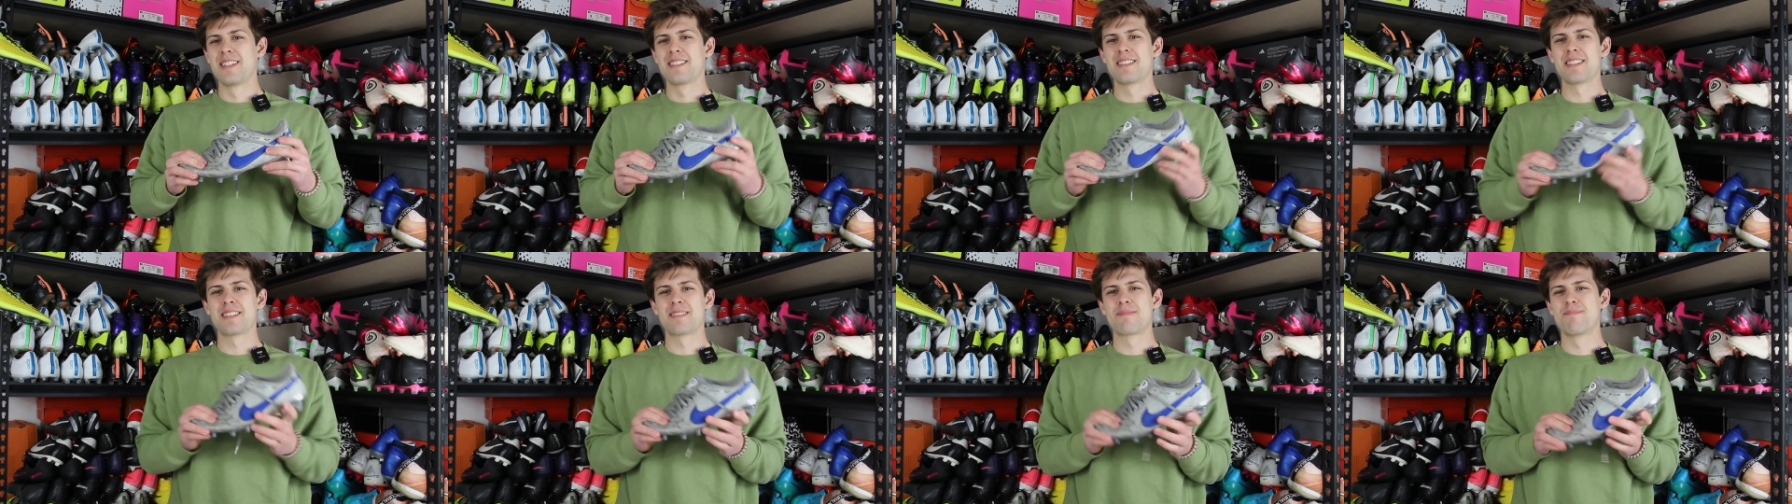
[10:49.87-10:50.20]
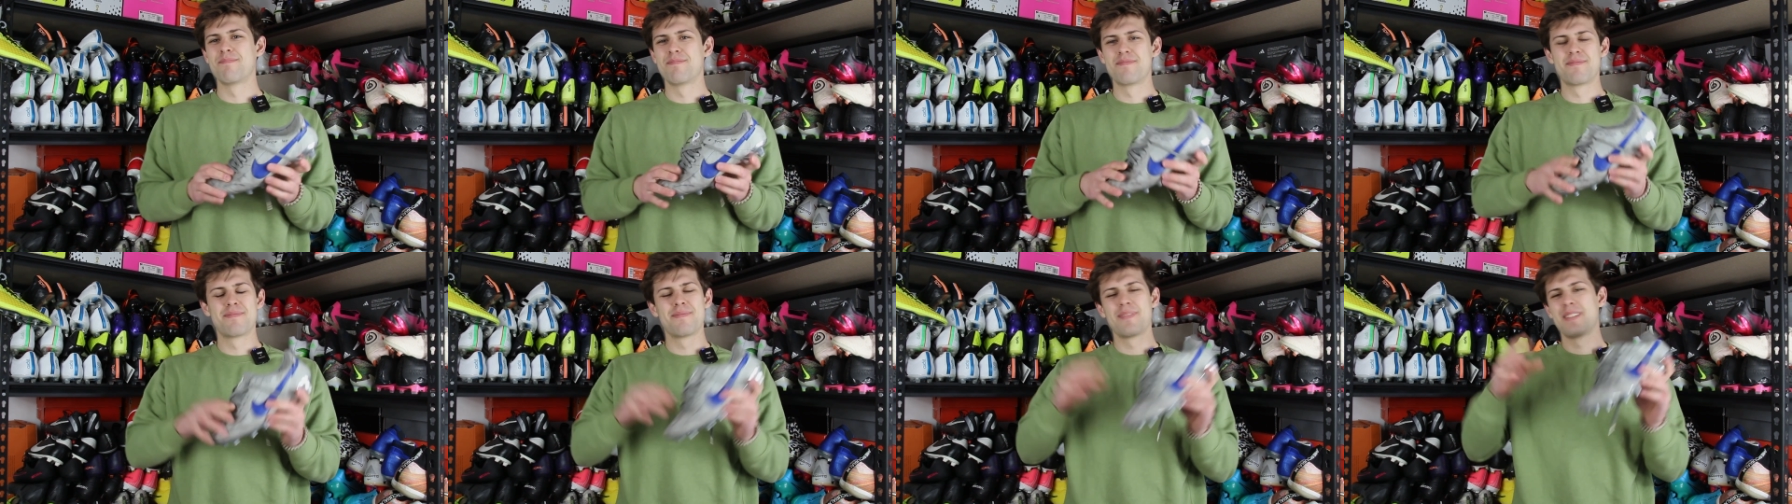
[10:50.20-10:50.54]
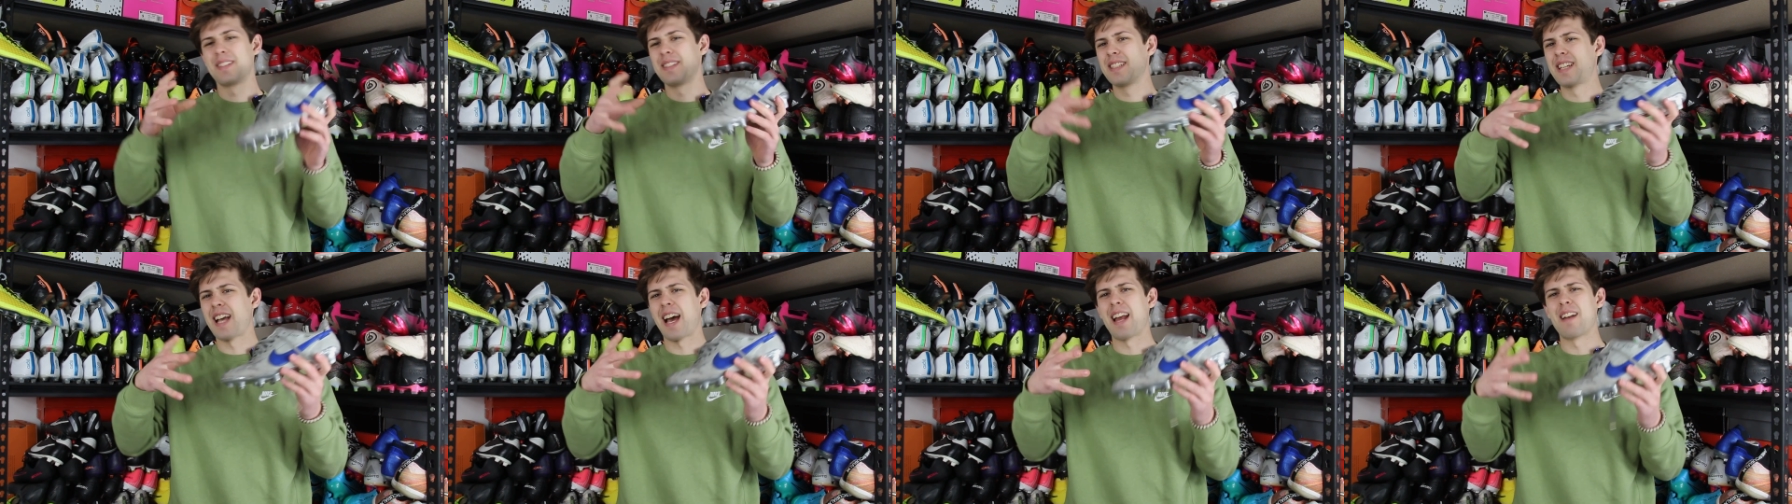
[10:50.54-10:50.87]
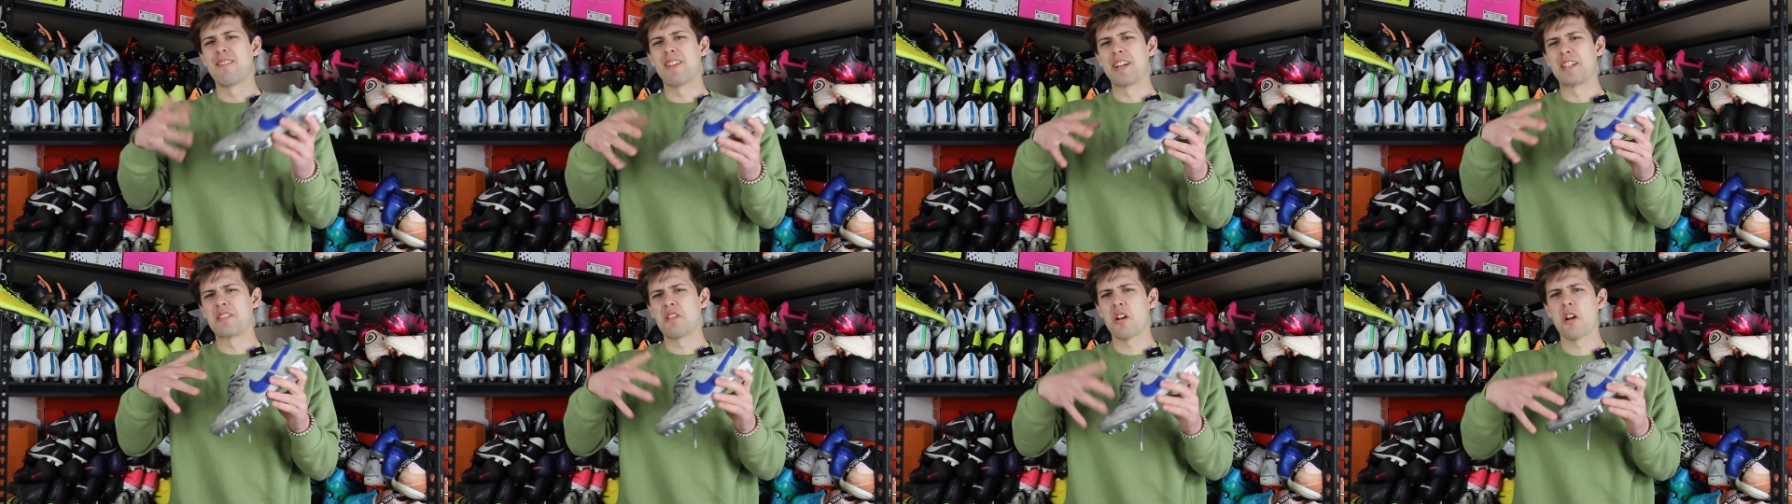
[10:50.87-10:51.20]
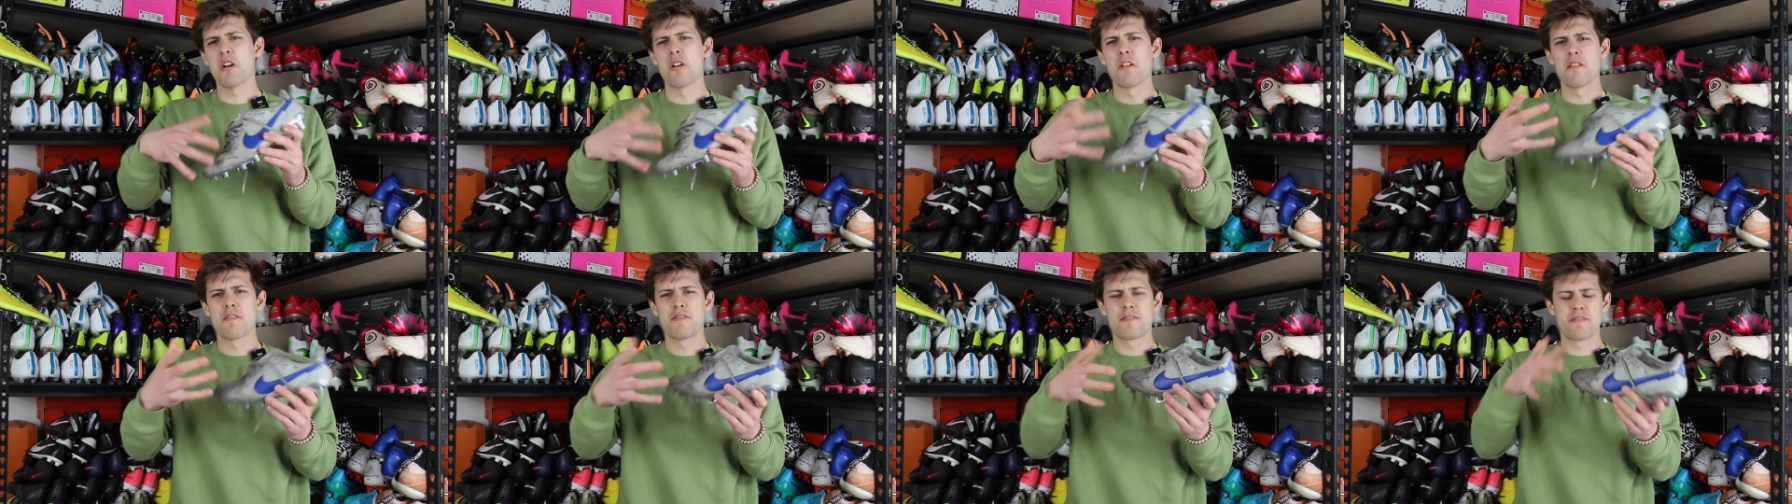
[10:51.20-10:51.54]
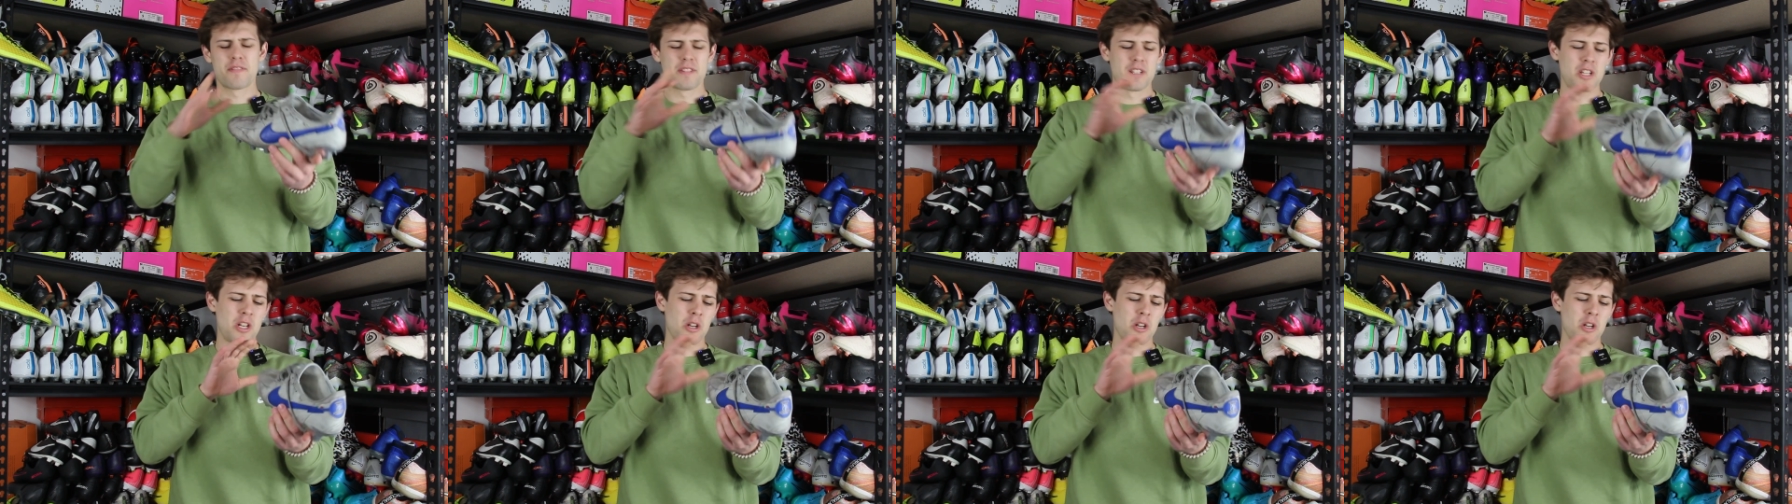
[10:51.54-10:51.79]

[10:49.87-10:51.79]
just kind of like turf,